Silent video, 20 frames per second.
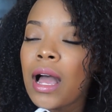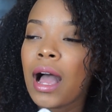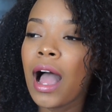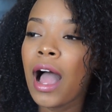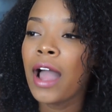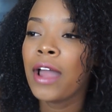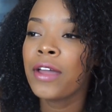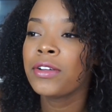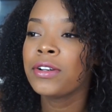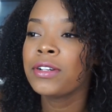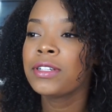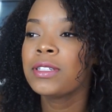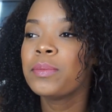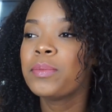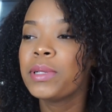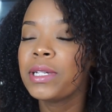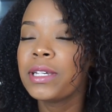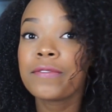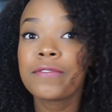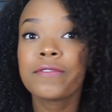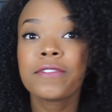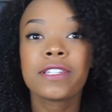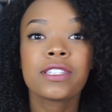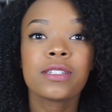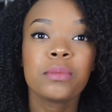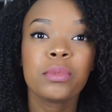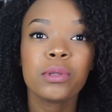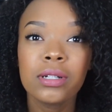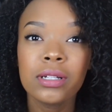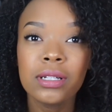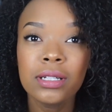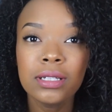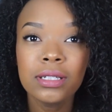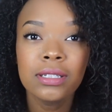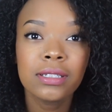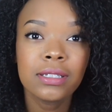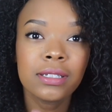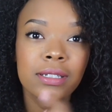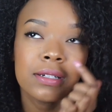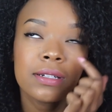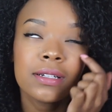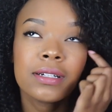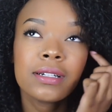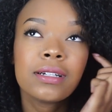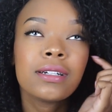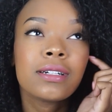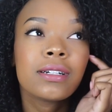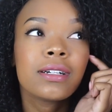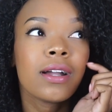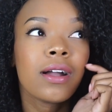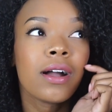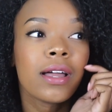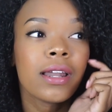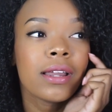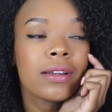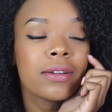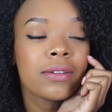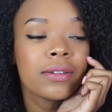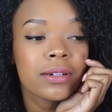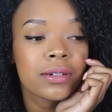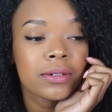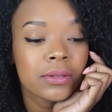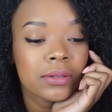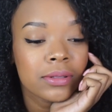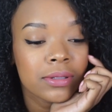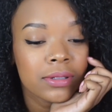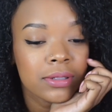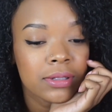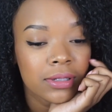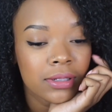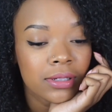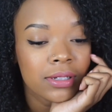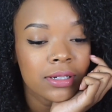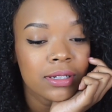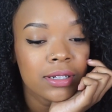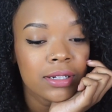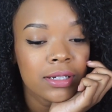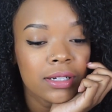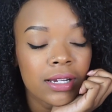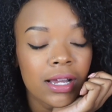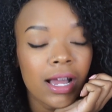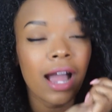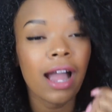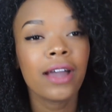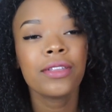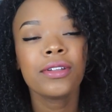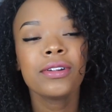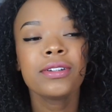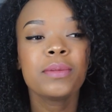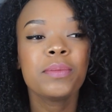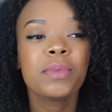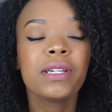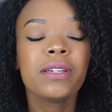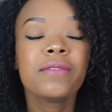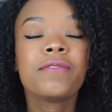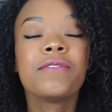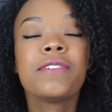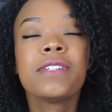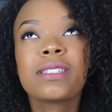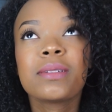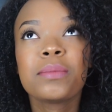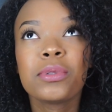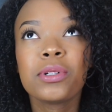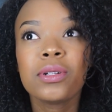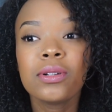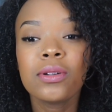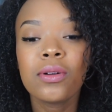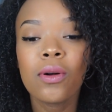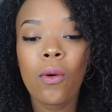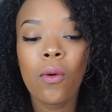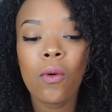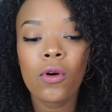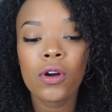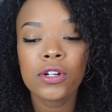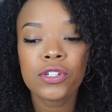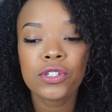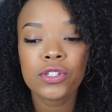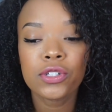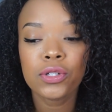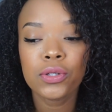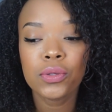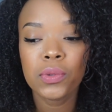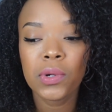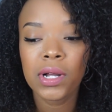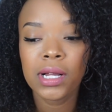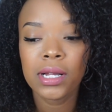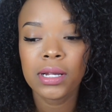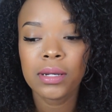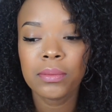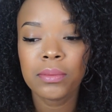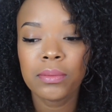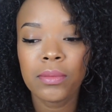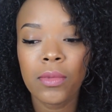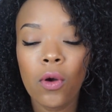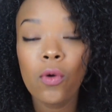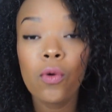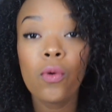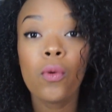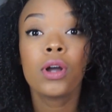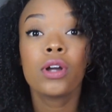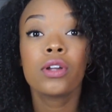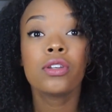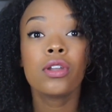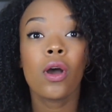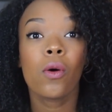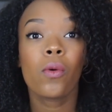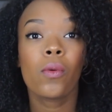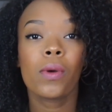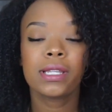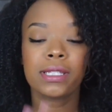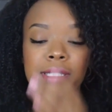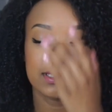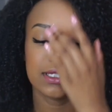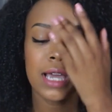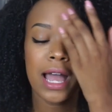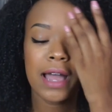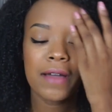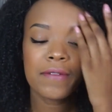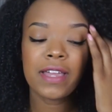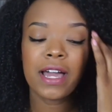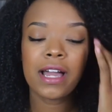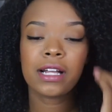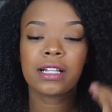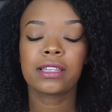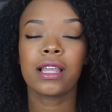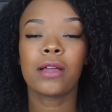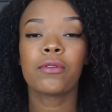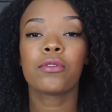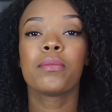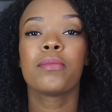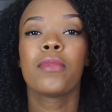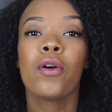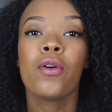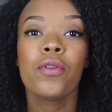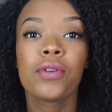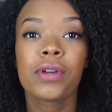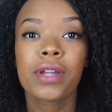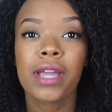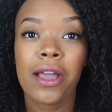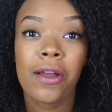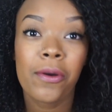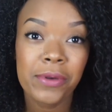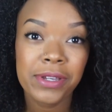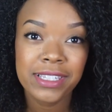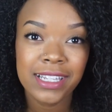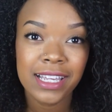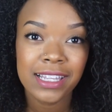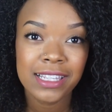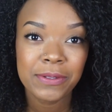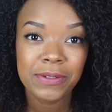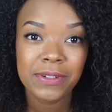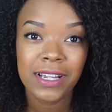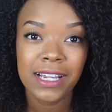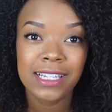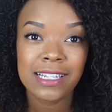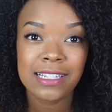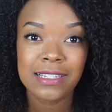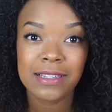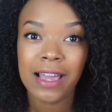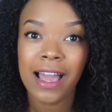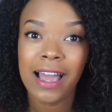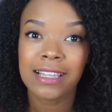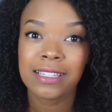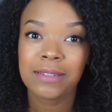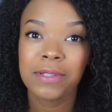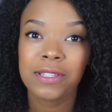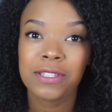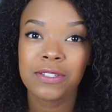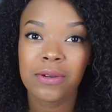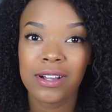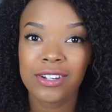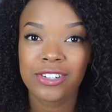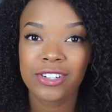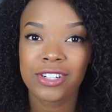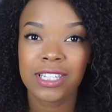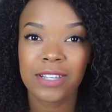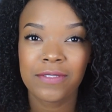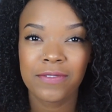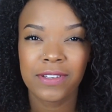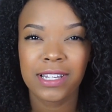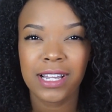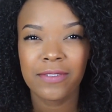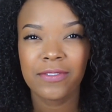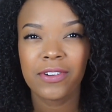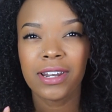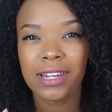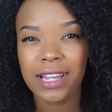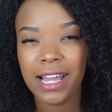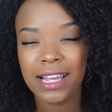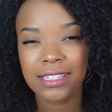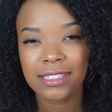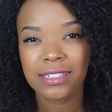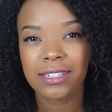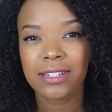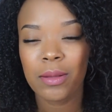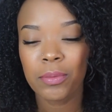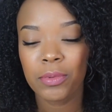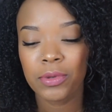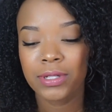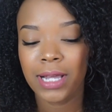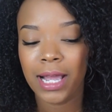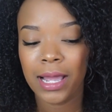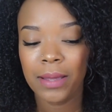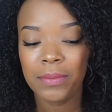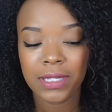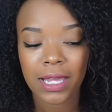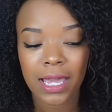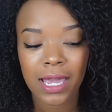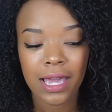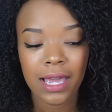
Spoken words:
Either to be invisible. God, I don't know. Either to be invisible or to, oh, no, it's to have that remote. Okay, I always say this when you guys ask me this question because I feel like I've gotten asked a couple times.